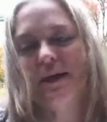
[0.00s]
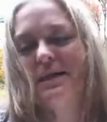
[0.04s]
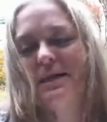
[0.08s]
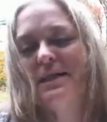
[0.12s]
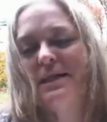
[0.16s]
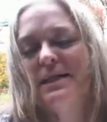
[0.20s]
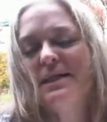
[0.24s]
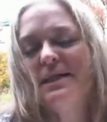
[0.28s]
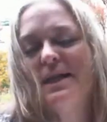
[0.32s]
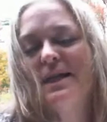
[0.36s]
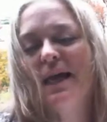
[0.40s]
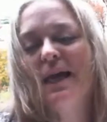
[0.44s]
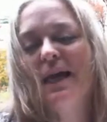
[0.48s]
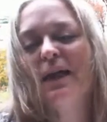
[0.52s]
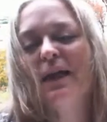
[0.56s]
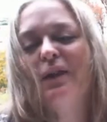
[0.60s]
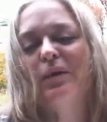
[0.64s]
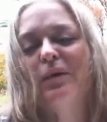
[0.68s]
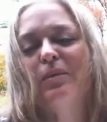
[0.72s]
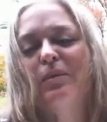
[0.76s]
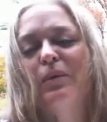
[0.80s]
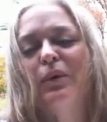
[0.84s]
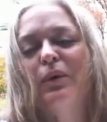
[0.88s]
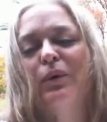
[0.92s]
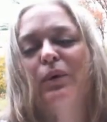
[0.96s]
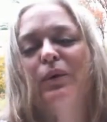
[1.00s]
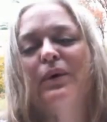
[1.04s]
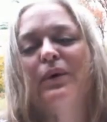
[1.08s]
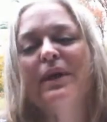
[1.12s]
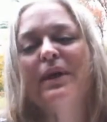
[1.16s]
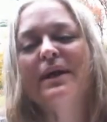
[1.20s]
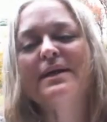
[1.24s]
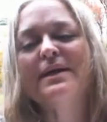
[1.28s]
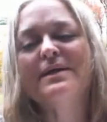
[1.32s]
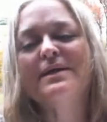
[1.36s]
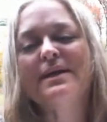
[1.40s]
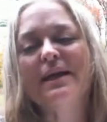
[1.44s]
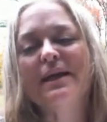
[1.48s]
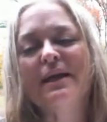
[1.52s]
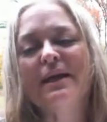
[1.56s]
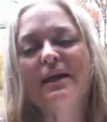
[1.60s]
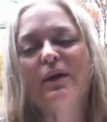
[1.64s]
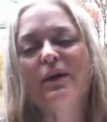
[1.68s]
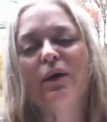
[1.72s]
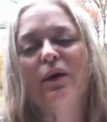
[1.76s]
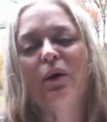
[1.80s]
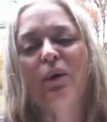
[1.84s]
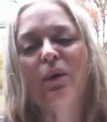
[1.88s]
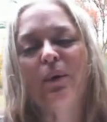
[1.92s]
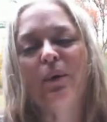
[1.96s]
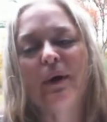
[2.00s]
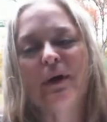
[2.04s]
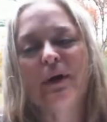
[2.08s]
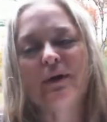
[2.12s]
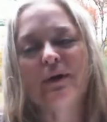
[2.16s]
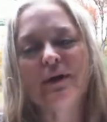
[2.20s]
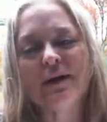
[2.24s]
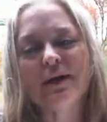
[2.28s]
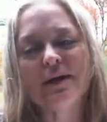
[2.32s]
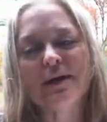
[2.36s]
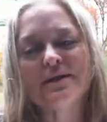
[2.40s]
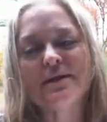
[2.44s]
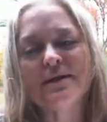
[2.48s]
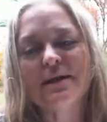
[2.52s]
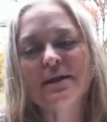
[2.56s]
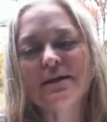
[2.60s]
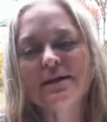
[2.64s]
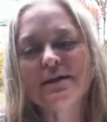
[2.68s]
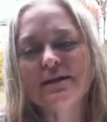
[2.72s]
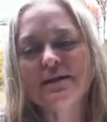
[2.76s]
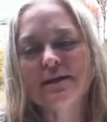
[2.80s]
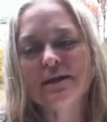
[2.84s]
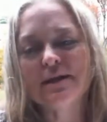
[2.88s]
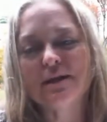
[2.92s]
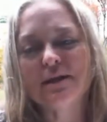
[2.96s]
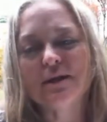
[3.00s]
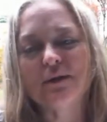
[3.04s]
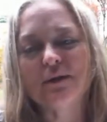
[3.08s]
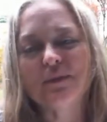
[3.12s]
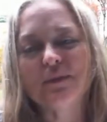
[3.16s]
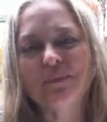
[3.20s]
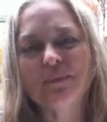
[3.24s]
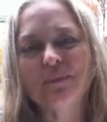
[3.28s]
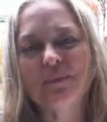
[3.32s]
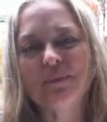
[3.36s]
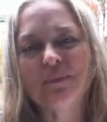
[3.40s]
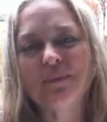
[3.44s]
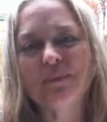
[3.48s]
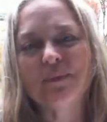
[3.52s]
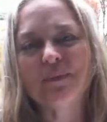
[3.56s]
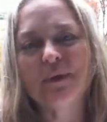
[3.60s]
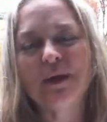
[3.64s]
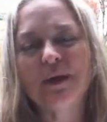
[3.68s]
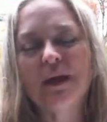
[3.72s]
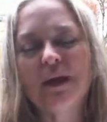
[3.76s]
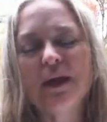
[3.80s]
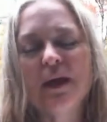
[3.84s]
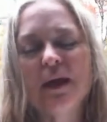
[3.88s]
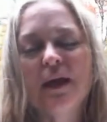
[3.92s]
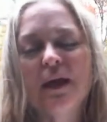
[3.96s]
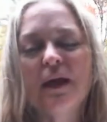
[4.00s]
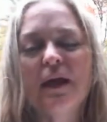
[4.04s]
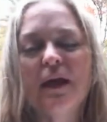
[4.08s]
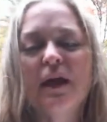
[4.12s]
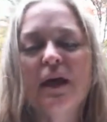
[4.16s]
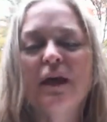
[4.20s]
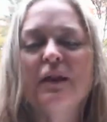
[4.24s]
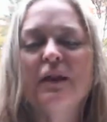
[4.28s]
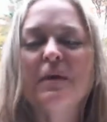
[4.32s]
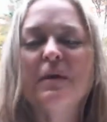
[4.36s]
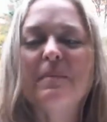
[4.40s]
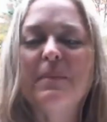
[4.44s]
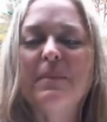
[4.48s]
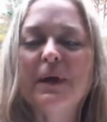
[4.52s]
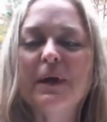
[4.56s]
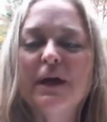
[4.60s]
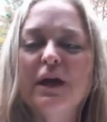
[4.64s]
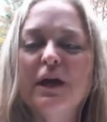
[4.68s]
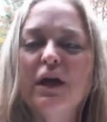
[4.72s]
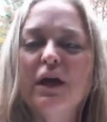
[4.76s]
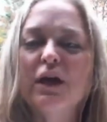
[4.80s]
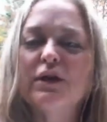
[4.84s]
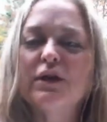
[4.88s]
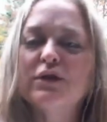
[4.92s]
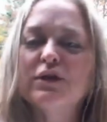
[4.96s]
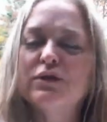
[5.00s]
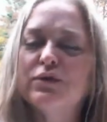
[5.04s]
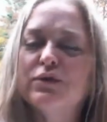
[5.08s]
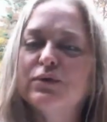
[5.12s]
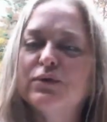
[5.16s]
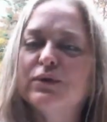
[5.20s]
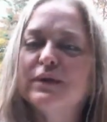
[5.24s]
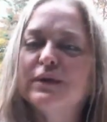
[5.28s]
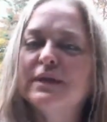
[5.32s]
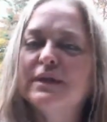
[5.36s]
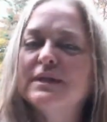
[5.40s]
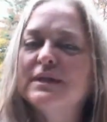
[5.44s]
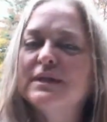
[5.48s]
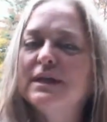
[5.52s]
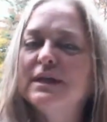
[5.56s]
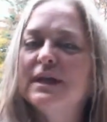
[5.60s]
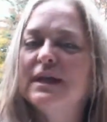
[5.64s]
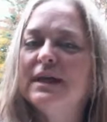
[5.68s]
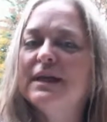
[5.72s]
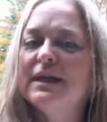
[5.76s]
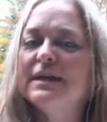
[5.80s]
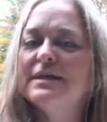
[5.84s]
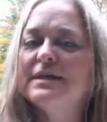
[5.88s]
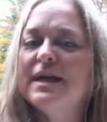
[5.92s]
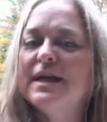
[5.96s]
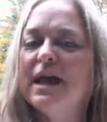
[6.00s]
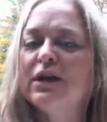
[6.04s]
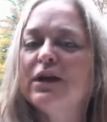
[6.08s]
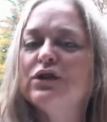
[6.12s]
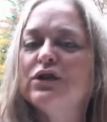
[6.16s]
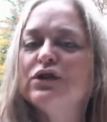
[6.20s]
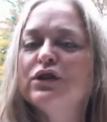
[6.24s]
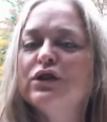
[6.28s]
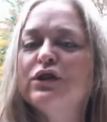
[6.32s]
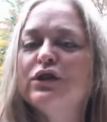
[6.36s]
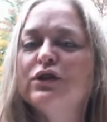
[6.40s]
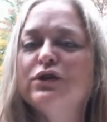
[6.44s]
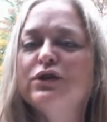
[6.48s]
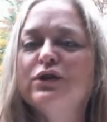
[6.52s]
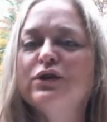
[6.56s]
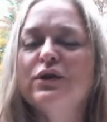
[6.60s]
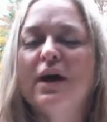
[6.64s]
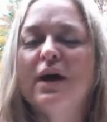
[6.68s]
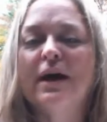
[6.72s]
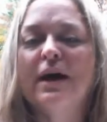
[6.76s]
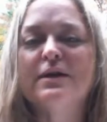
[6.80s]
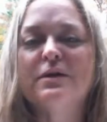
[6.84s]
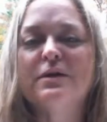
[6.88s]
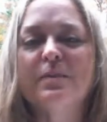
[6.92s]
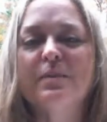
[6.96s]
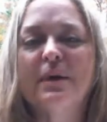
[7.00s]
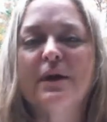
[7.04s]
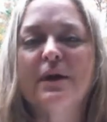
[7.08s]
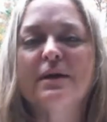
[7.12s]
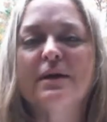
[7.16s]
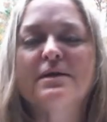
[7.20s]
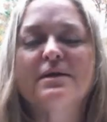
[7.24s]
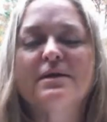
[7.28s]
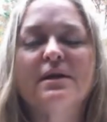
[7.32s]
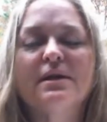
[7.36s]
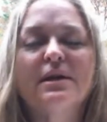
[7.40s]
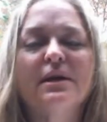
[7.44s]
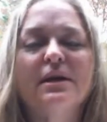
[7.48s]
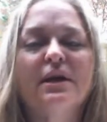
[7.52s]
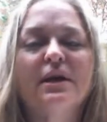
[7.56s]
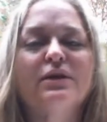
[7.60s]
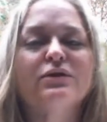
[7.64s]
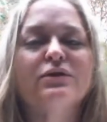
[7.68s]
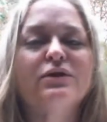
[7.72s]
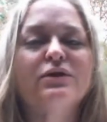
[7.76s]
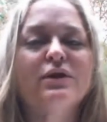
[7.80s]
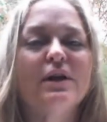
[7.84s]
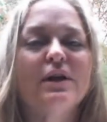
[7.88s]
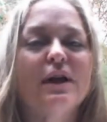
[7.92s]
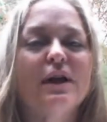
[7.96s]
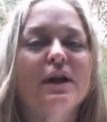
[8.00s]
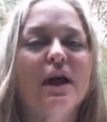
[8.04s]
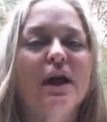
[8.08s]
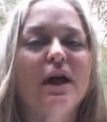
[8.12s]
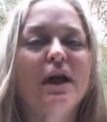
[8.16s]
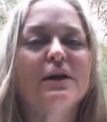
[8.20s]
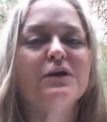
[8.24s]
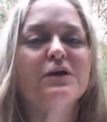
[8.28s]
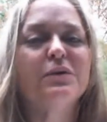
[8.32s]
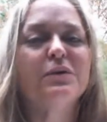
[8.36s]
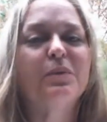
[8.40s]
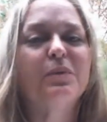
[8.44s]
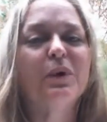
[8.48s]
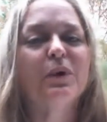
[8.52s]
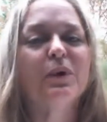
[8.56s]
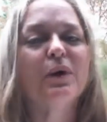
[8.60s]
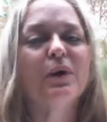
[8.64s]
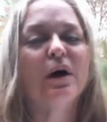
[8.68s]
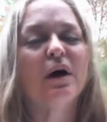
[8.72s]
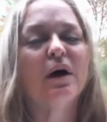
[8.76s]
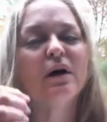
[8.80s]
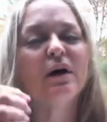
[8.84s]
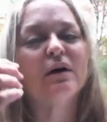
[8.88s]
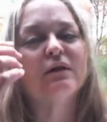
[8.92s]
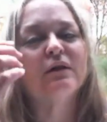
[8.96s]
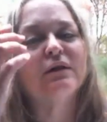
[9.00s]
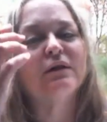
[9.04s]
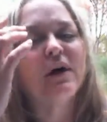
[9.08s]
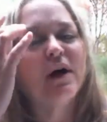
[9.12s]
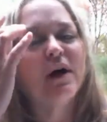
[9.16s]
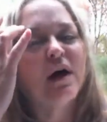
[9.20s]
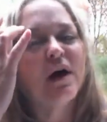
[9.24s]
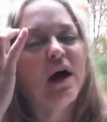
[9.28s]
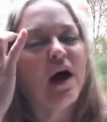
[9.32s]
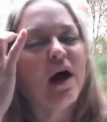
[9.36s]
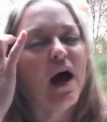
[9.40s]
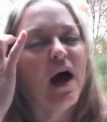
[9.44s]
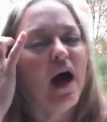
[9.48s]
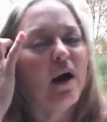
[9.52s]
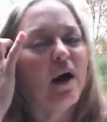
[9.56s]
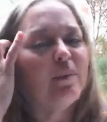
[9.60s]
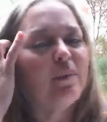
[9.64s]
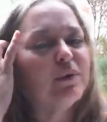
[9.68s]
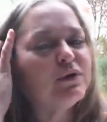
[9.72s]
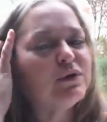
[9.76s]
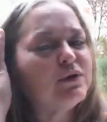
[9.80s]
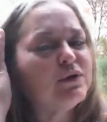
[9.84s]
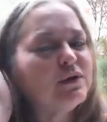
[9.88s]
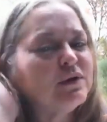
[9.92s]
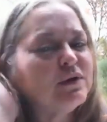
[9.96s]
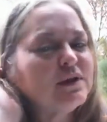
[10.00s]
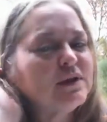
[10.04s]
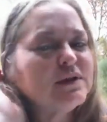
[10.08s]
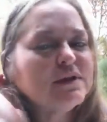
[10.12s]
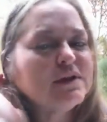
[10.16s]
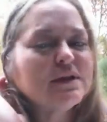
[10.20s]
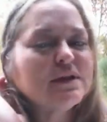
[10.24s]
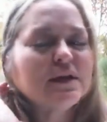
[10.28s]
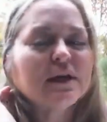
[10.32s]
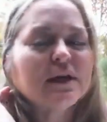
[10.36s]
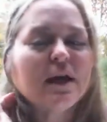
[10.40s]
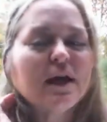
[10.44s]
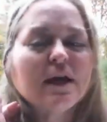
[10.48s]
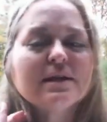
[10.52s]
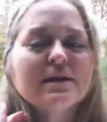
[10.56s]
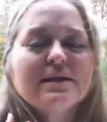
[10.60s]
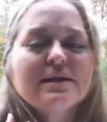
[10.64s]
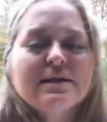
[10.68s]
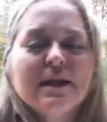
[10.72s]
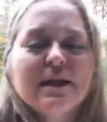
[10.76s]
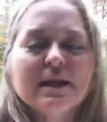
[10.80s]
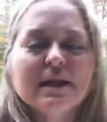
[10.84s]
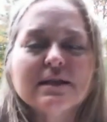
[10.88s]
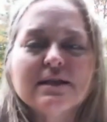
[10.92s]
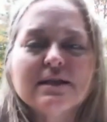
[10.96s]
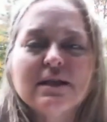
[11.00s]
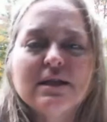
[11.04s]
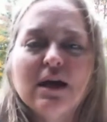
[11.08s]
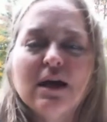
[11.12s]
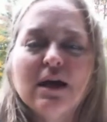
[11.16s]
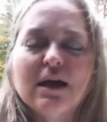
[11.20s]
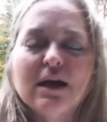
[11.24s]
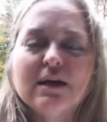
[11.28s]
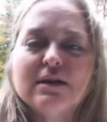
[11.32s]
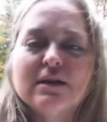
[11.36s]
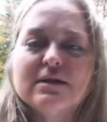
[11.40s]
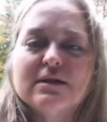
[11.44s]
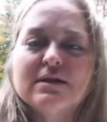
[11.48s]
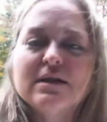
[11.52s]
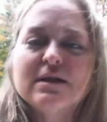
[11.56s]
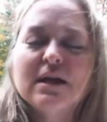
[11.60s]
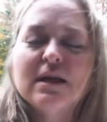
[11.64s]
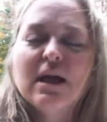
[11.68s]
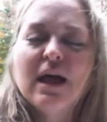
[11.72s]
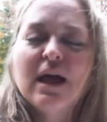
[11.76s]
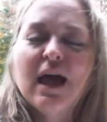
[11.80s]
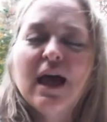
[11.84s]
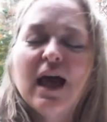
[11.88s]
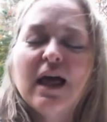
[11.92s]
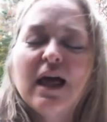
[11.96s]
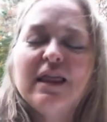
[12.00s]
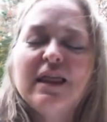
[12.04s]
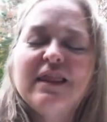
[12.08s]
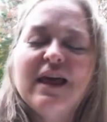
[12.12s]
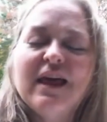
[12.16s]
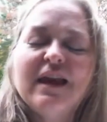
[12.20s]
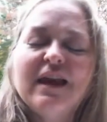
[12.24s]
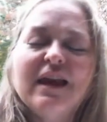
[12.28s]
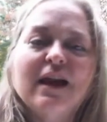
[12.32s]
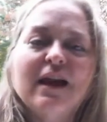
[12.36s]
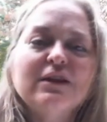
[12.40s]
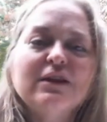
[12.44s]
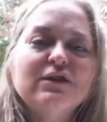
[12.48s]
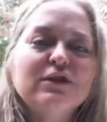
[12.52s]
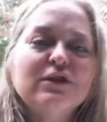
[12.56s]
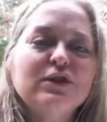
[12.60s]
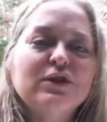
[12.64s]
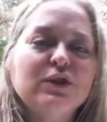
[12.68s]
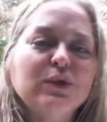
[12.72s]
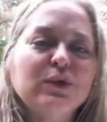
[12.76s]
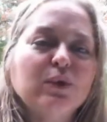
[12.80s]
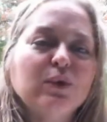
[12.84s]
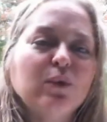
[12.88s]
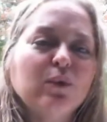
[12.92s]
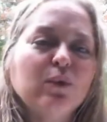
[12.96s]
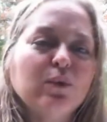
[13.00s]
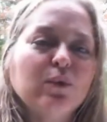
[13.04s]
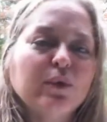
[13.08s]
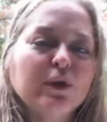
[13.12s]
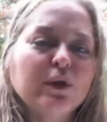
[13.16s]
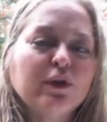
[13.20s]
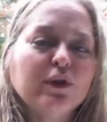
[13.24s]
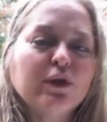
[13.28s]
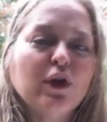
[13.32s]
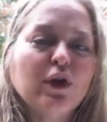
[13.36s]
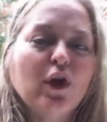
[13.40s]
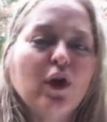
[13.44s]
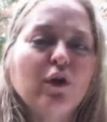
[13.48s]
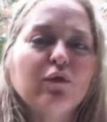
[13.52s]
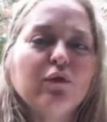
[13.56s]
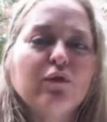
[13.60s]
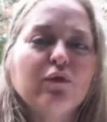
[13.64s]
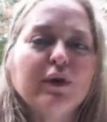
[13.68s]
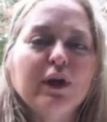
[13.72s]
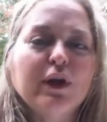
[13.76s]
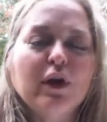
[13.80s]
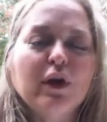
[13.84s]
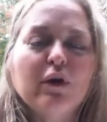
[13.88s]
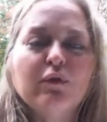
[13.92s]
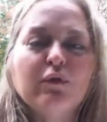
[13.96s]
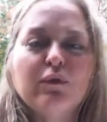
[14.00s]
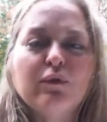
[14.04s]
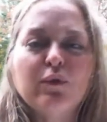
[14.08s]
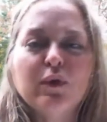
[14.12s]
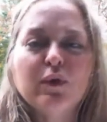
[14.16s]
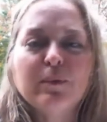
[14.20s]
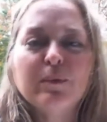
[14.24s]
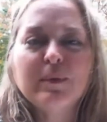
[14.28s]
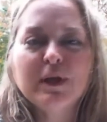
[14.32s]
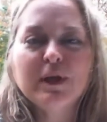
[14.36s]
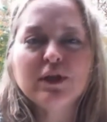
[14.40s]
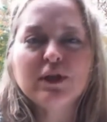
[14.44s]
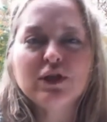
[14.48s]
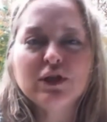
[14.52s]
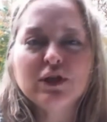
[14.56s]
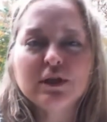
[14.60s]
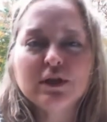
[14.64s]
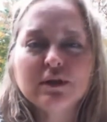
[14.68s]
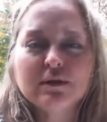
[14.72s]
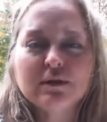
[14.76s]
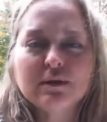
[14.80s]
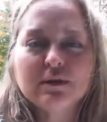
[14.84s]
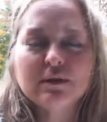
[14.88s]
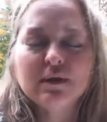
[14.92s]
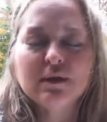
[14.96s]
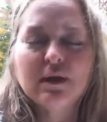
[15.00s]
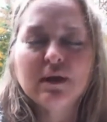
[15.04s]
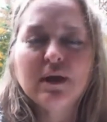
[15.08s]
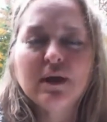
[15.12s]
Today, the moon is in Aquarius still. The big story today is actually two aspects. Yesterday, I spoke of opportunistic sextiles that had to do with reformation